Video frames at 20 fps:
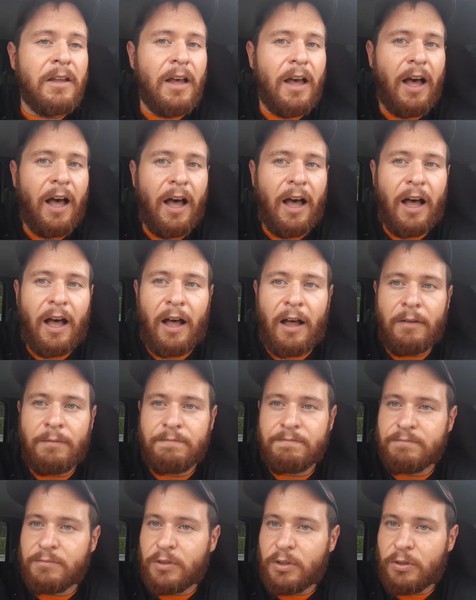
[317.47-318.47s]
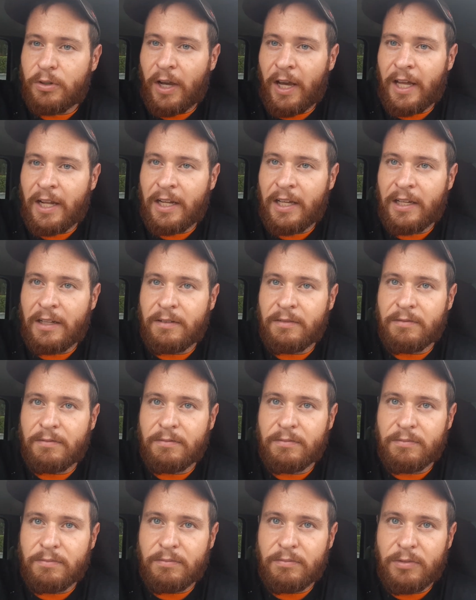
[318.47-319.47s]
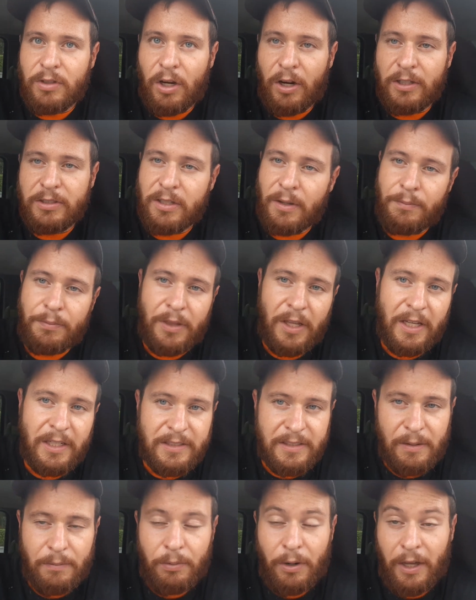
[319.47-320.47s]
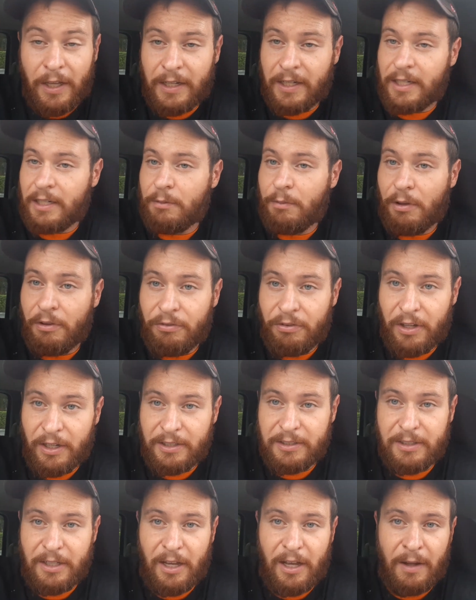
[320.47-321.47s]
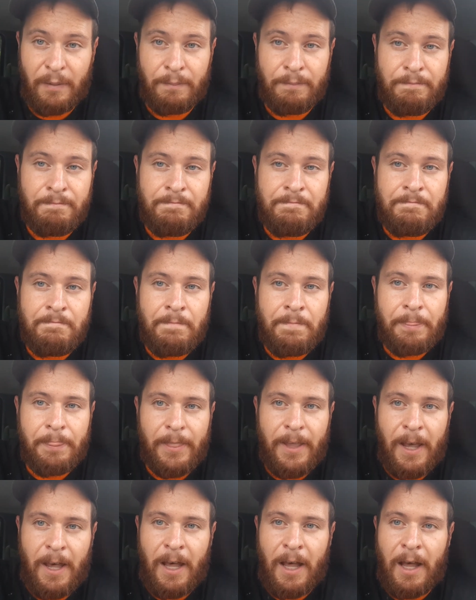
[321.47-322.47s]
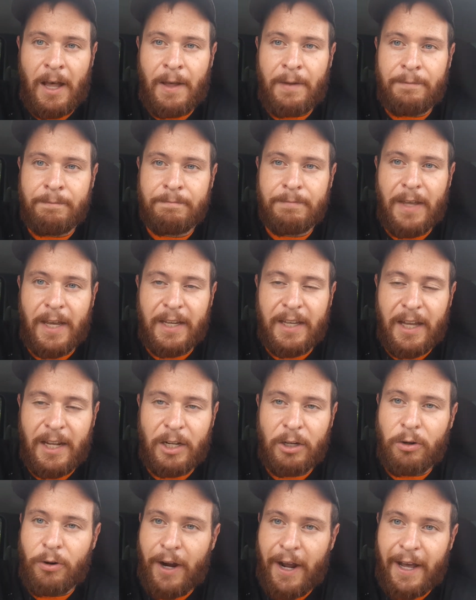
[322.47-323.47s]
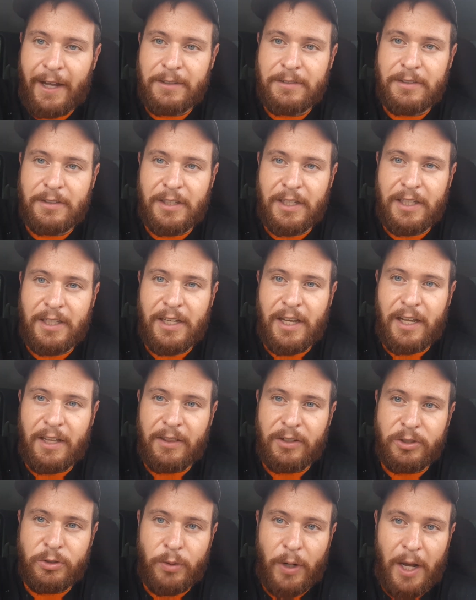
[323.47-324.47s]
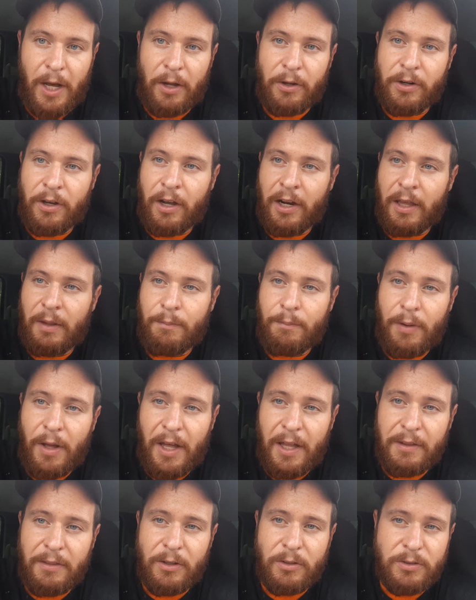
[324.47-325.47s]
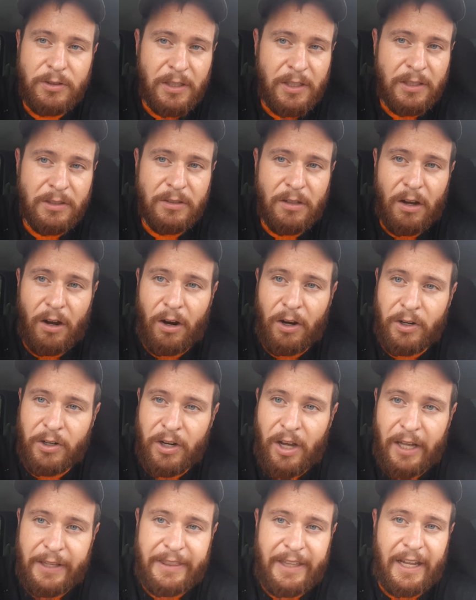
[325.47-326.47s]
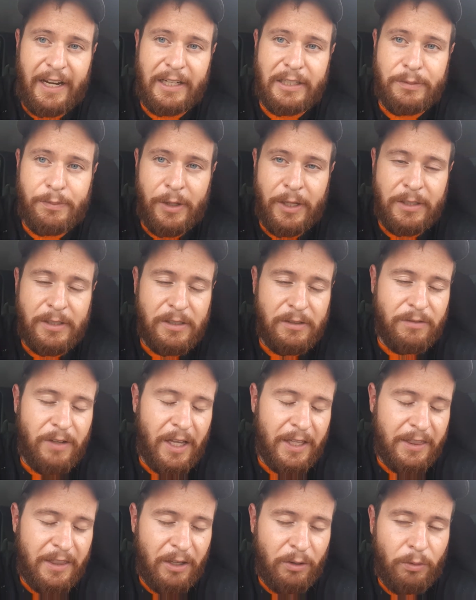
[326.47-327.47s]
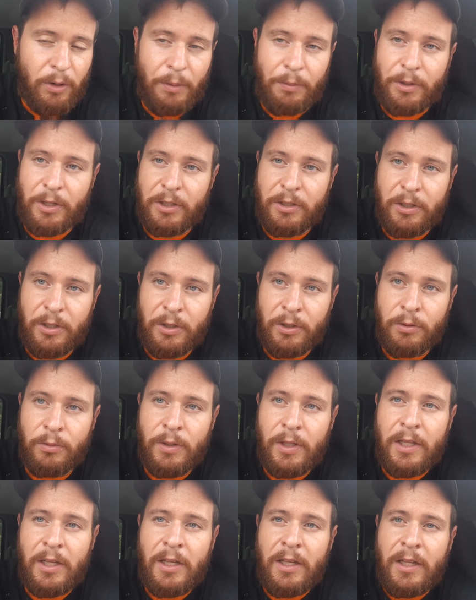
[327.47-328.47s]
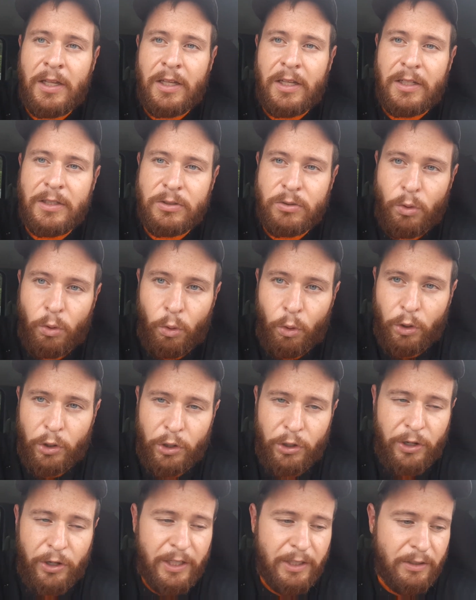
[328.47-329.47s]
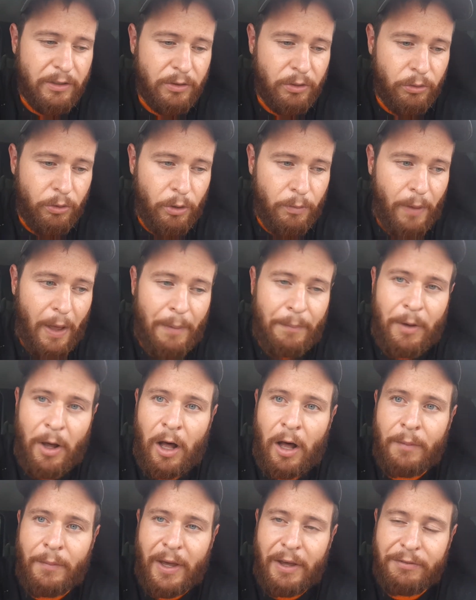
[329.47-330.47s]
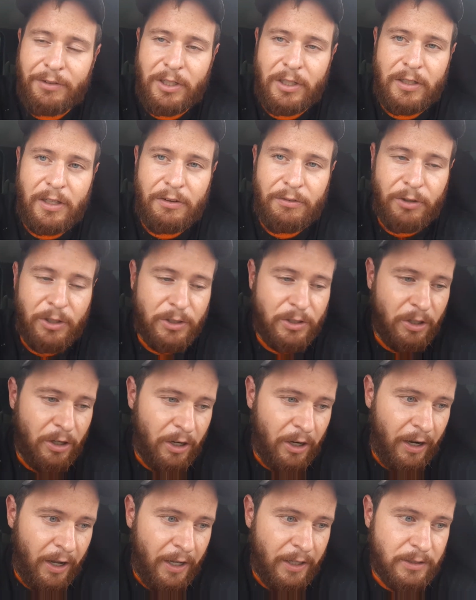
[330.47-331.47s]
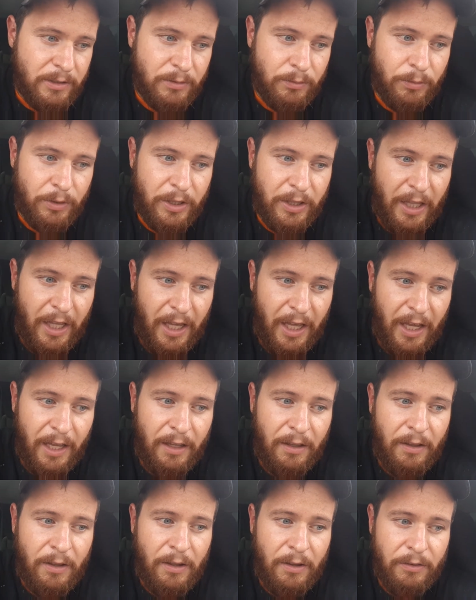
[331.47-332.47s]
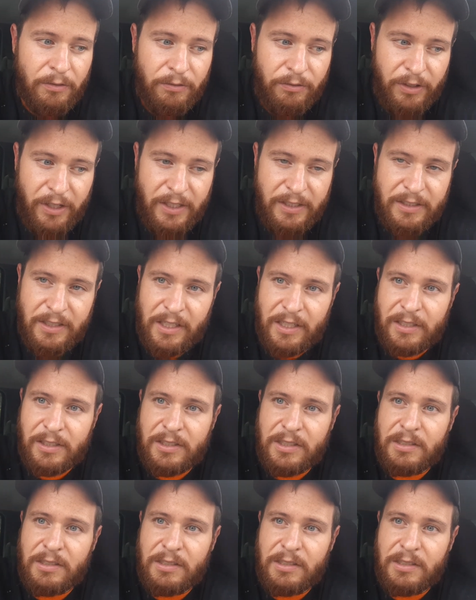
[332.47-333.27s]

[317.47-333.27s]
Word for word: Um, granted, there are some things that probably need to be fixed up. Um, I kind of cracked the uh, the shroud on it, but those things are not that expensive. I think what I'm going to do is order it through my mom, have it delivered to her house, and when they visit,